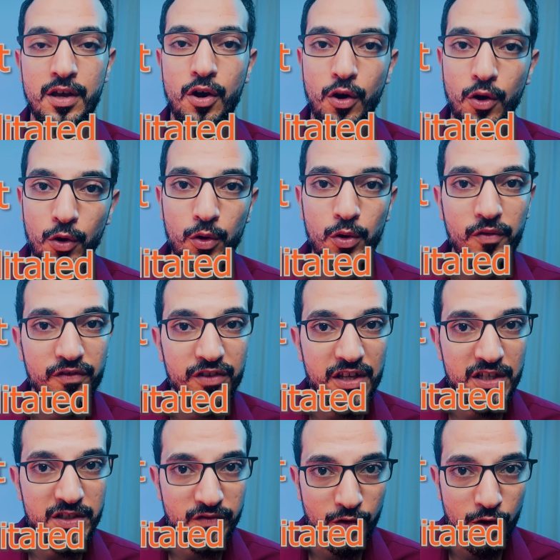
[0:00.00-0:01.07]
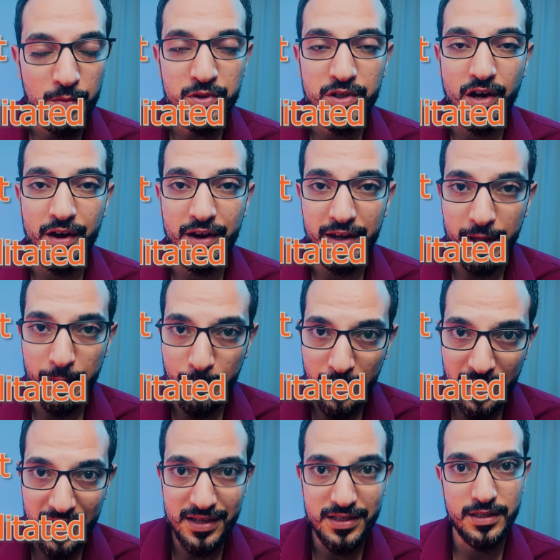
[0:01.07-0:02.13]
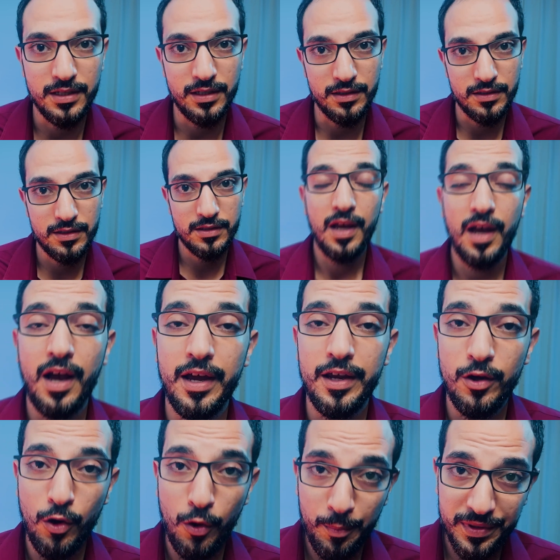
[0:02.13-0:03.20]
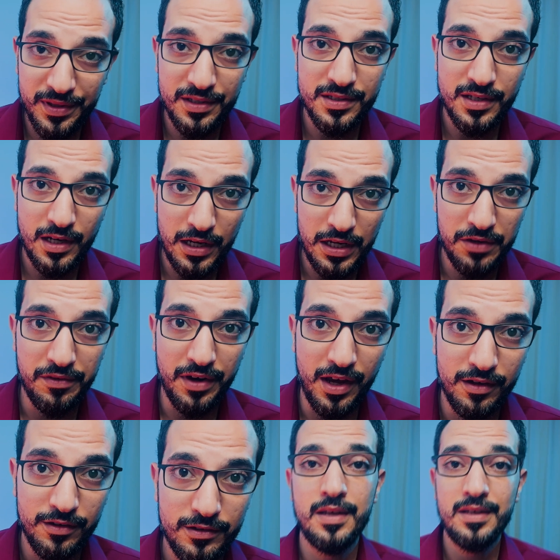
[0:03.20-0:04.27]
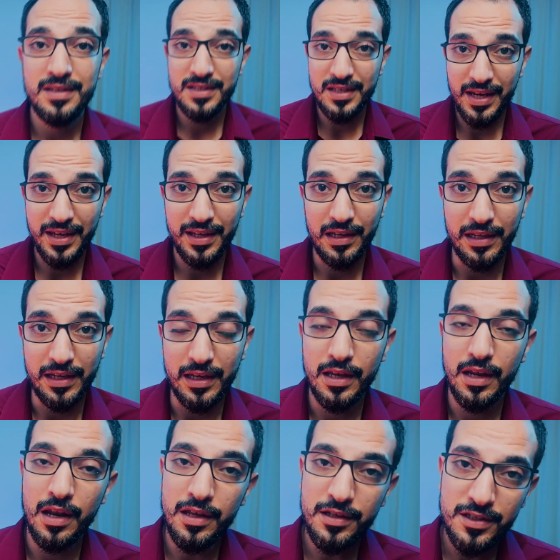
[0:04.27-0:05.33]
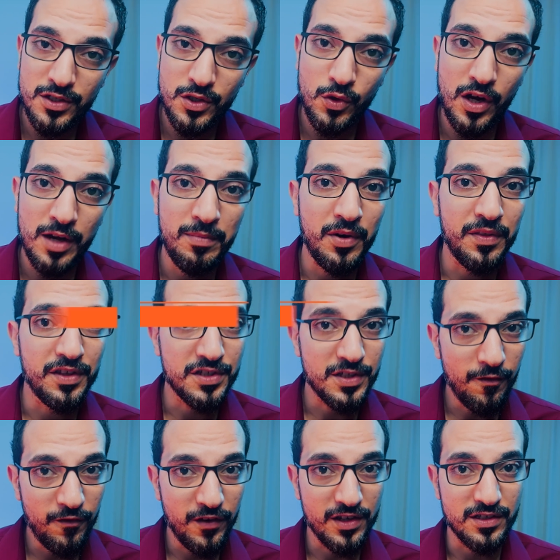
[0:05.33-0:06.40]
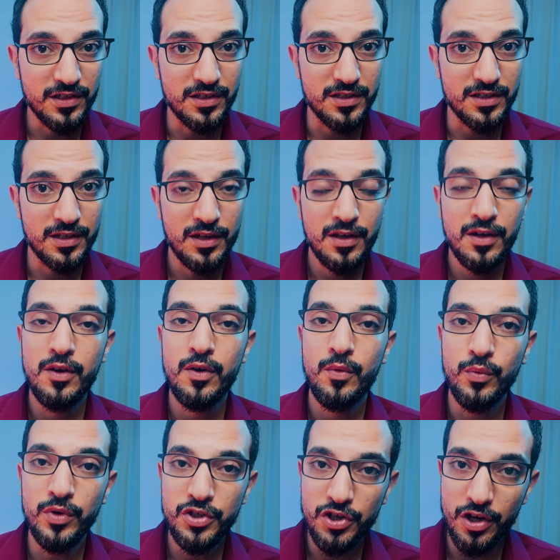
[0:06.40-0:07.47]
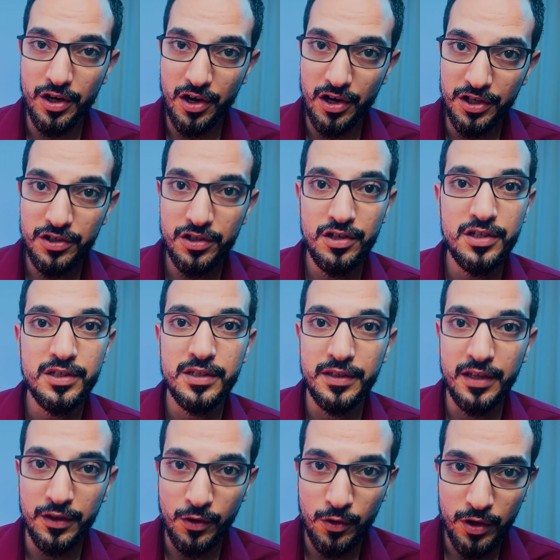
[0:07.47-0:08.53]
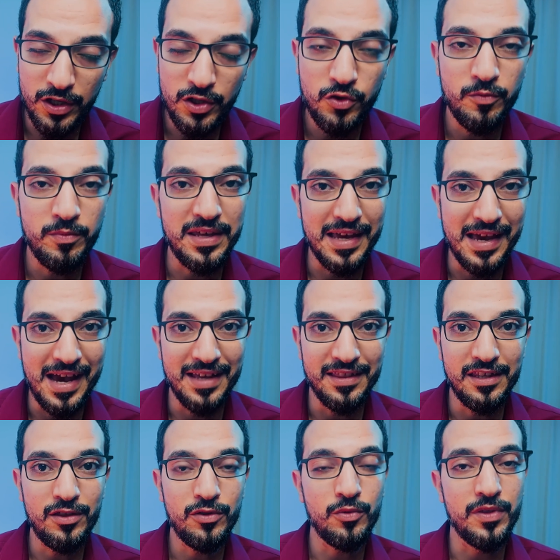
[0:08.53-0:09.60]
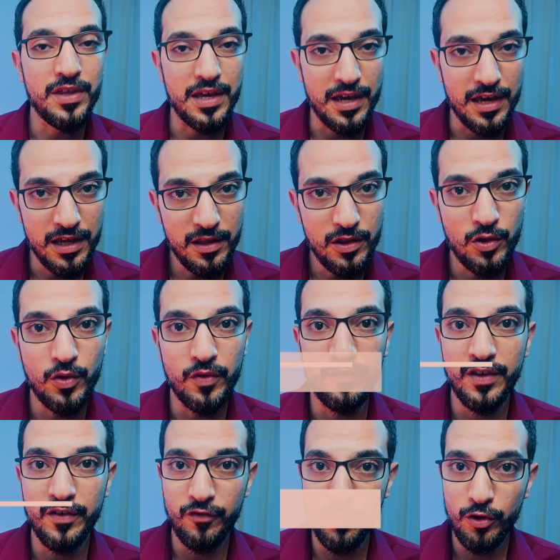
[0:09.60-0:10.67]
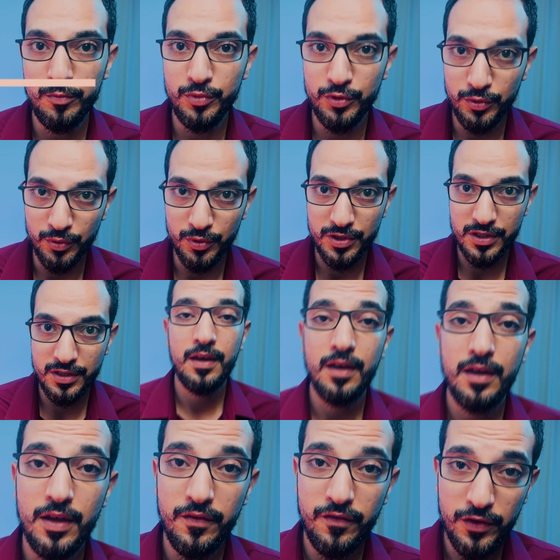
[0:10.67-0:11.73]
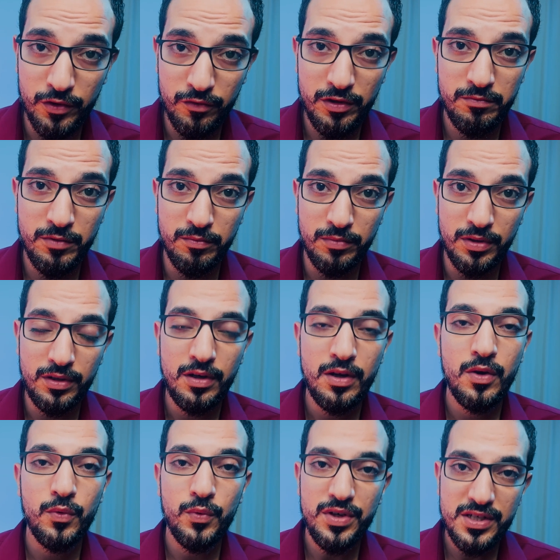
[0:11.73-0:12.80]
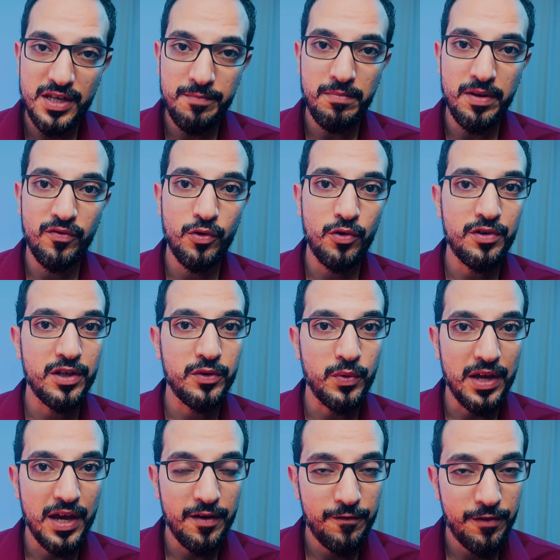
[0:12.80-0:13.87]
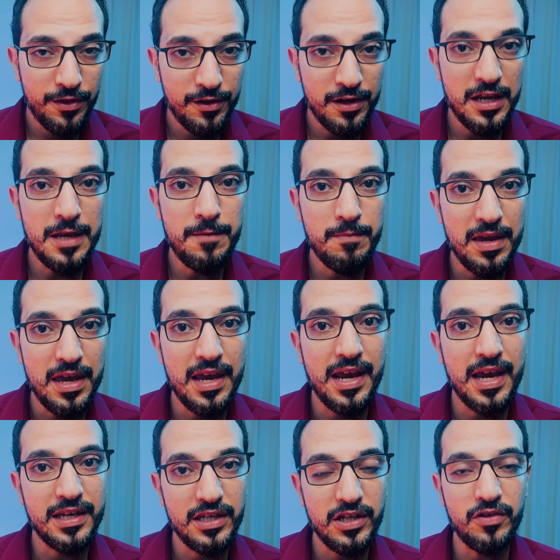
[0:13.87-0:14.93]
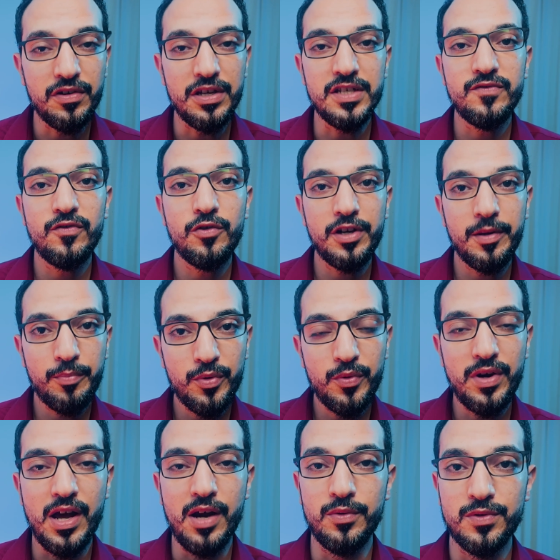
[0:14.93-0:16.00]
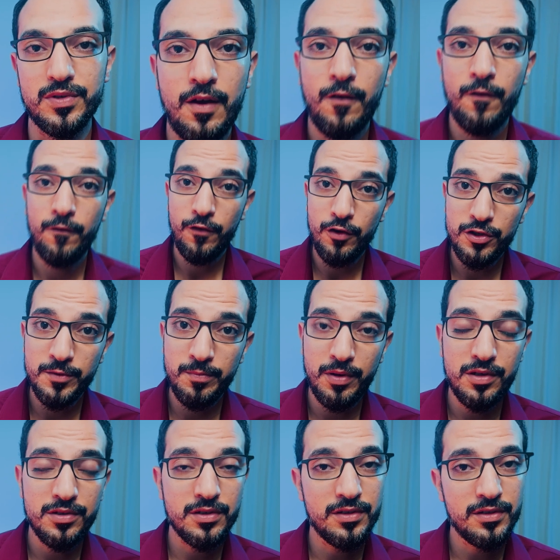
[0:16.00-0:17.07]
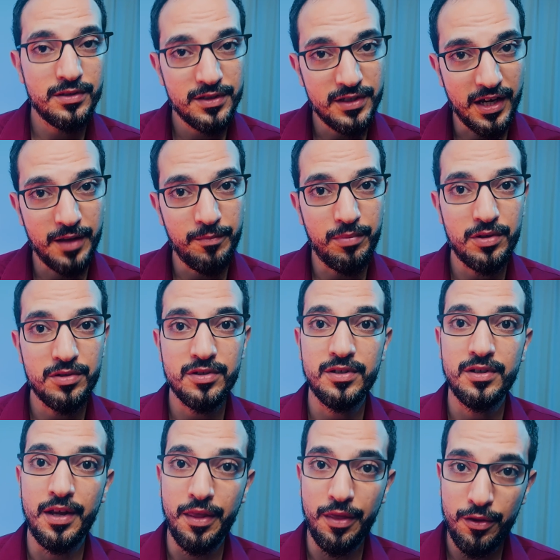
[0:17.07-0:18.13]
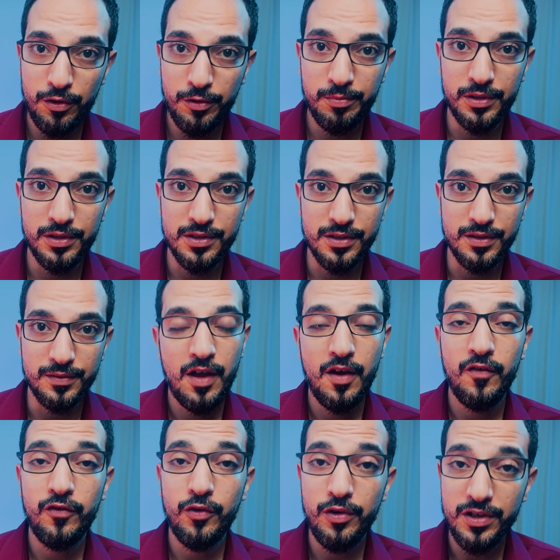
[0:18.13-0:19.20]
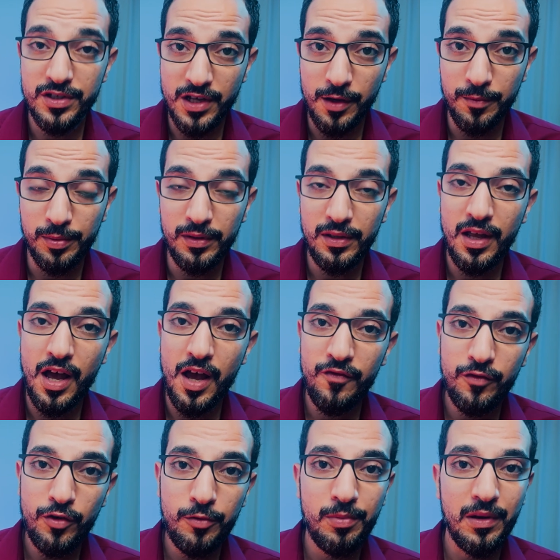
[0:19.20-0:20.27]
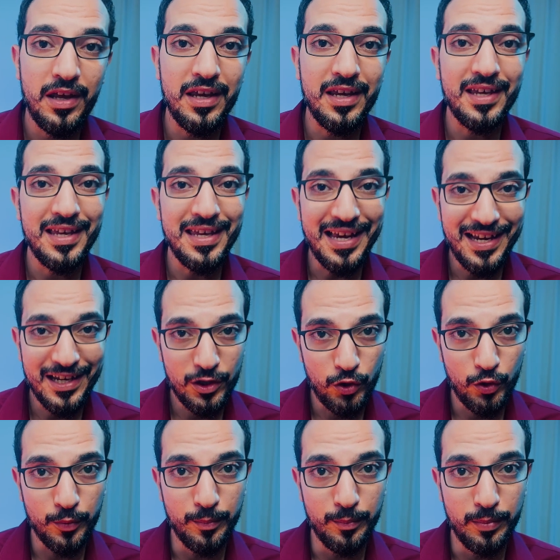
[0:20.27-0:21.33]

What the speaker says: All of these verbs are in the past tense. I hope it is clear now. Secondly, let's talk about the suffixes, which are letters that going to be added to the end of the verb root. If you remember, we said before that we have 3 main categories for the pronouns: first person, second person, and third person. For example, a verb like yaktub.